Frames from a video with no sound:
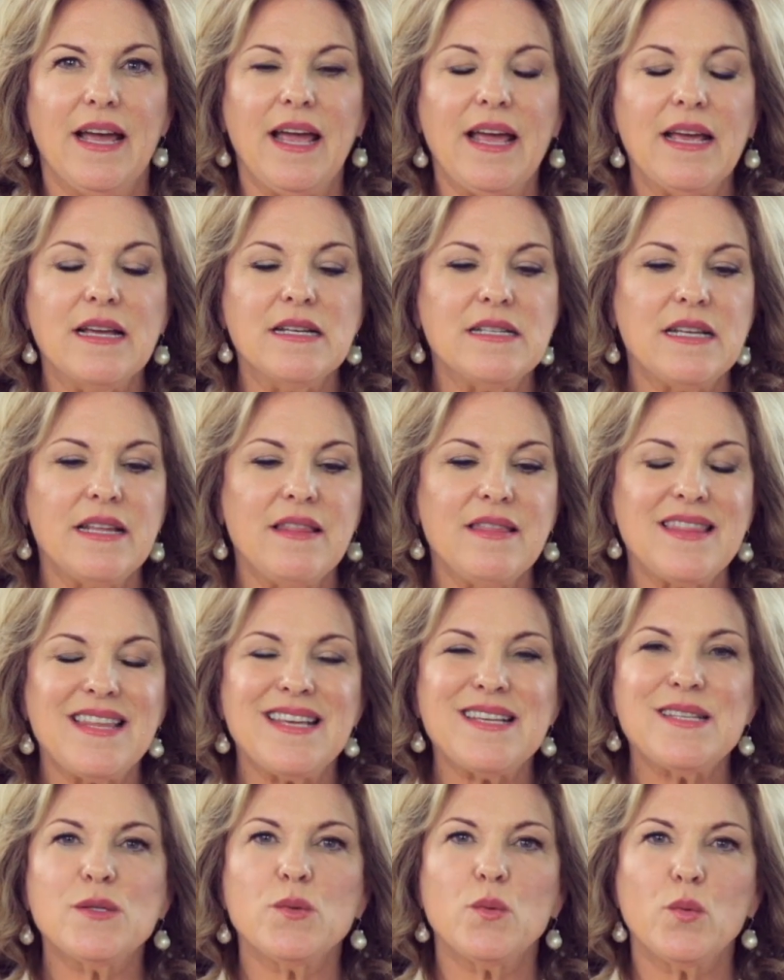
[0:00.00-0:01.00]
And in
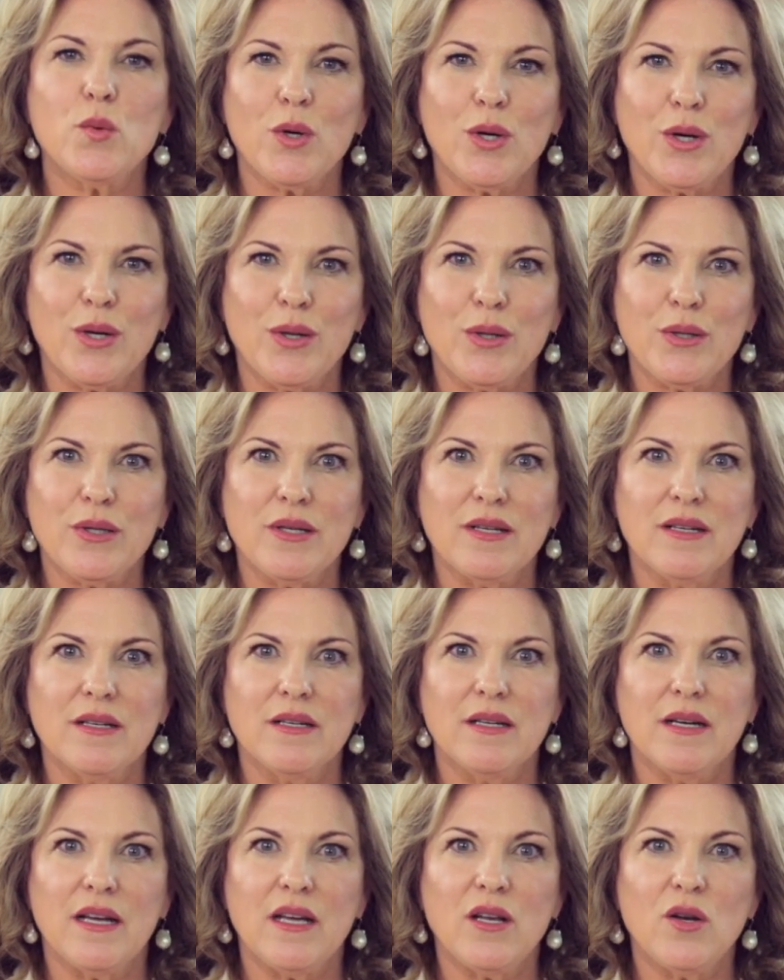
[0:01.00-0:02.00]
this world,
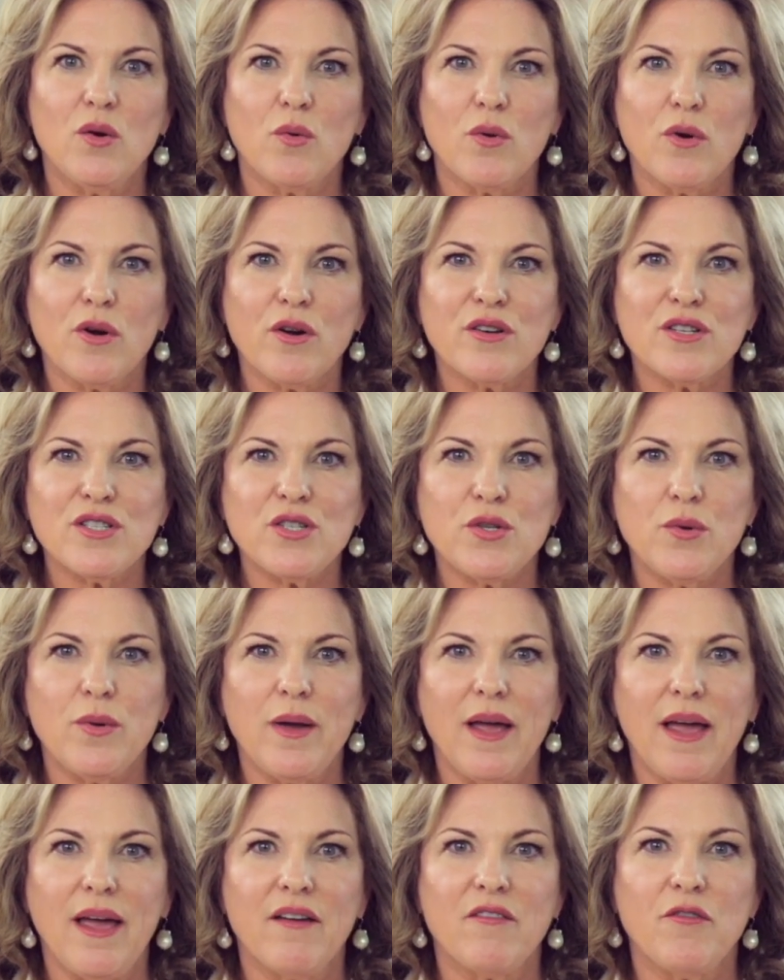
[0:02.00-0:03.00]
in order to
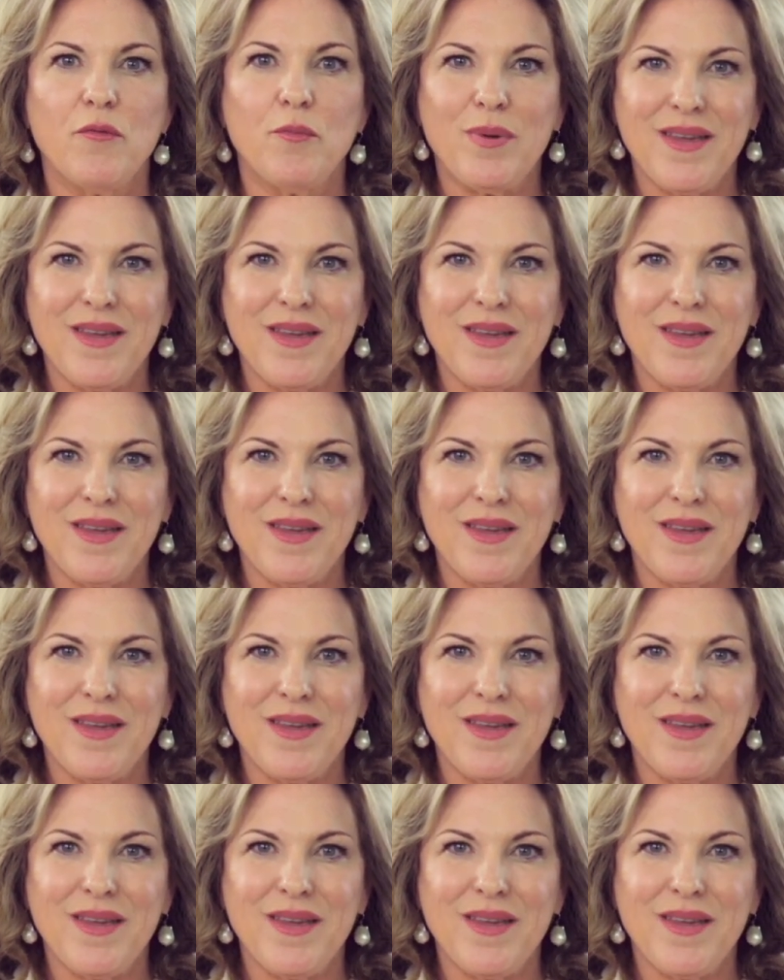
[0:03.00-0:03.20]
have